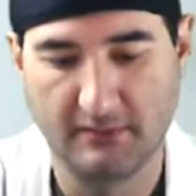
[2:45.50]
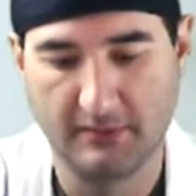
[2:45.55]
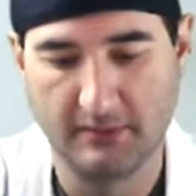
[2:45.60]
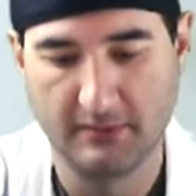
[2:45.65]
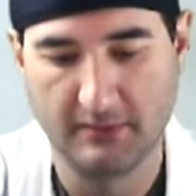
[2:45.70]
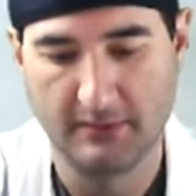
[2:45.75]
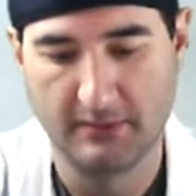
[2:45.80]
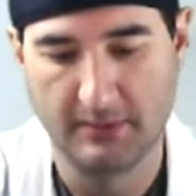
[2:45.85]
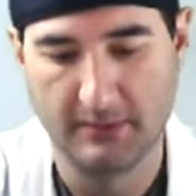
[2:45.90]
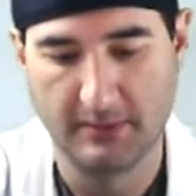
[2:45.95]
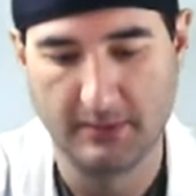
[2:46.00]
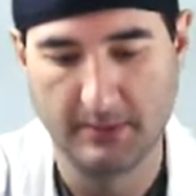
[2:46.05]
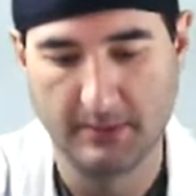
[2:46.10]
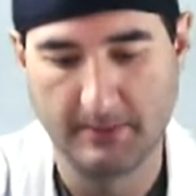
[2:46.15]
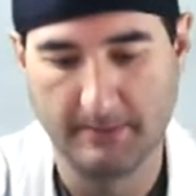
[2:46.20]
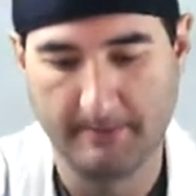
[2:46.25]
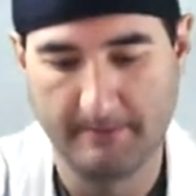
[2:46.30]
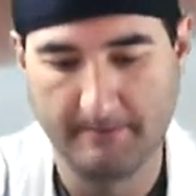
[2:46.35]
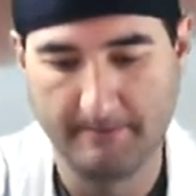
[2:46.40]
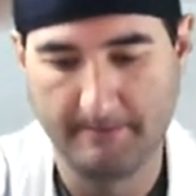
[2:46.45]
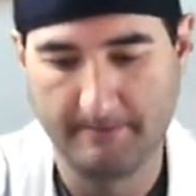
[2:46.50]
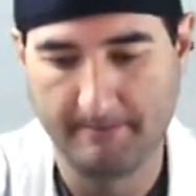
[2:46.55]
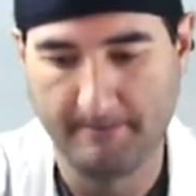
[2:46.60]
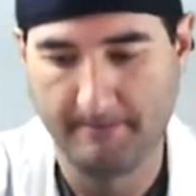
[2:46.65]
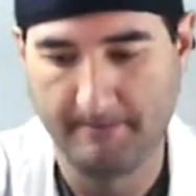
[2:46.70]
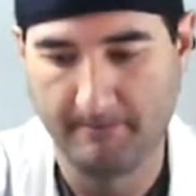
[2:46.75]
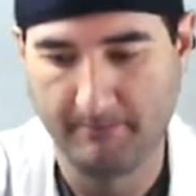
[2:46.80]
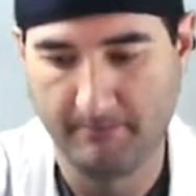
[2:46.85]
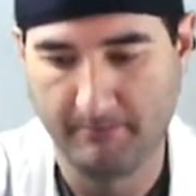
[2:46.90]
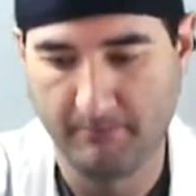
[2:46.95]

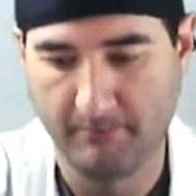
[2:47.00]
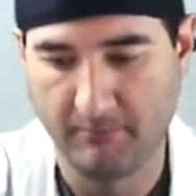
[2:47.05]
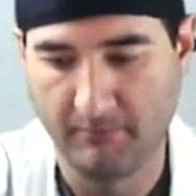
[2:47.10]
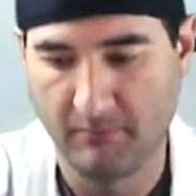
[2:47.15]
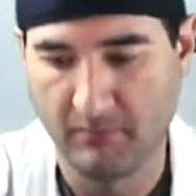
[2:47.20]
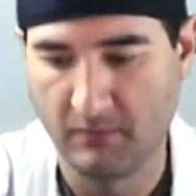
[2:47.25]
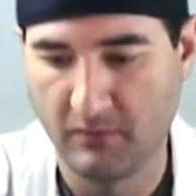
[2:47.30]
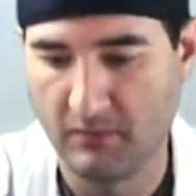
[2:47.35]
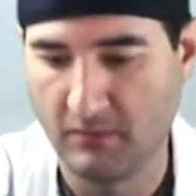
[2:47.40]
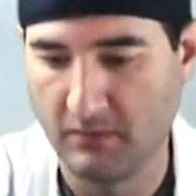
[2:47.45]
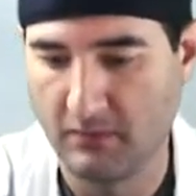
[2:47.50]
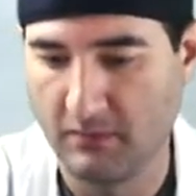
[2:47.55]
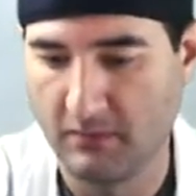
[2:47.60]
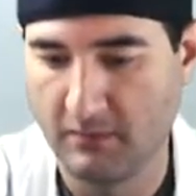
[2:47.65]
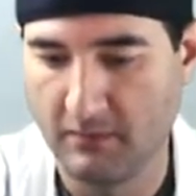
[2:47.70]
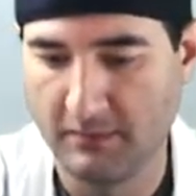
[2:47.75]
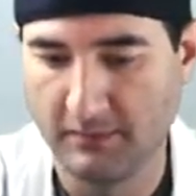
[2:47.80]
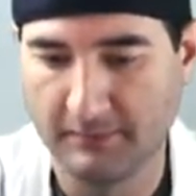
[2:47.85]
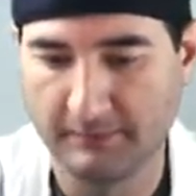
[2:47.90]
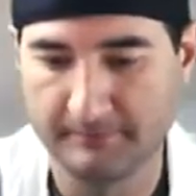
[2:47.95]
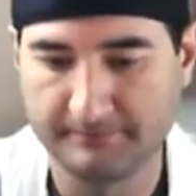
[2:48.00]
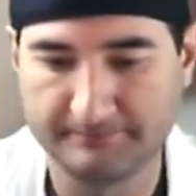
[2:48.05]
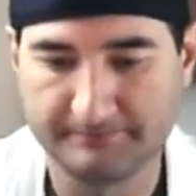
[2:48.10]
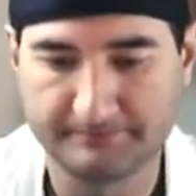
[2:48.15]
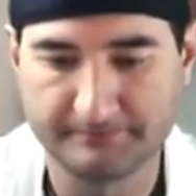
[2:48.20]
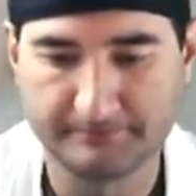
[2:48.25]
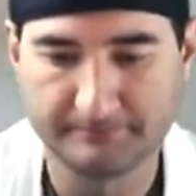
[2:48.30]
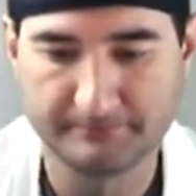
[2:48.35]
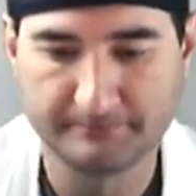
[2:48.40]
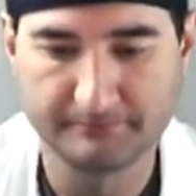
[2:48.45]

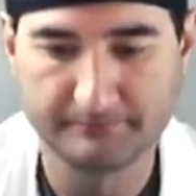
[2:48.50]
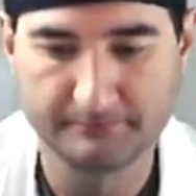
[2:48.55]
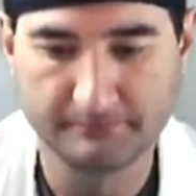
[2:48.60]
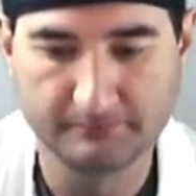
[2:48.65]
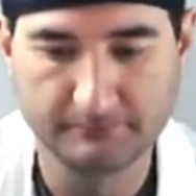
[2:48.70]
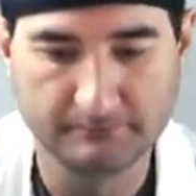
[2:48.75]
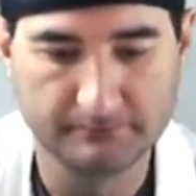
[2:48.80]
(no one is talking)